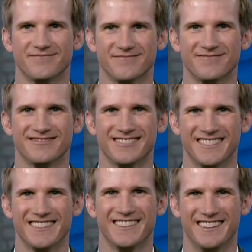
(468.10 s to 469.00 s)

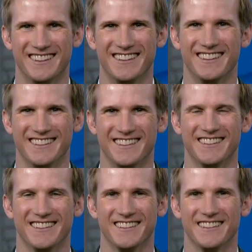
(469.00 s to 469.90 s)

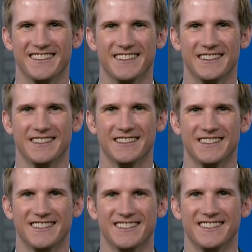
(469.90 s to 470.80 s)

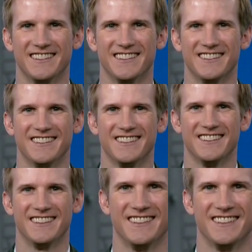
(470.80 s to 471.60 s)
No words are spoken by the person on screen.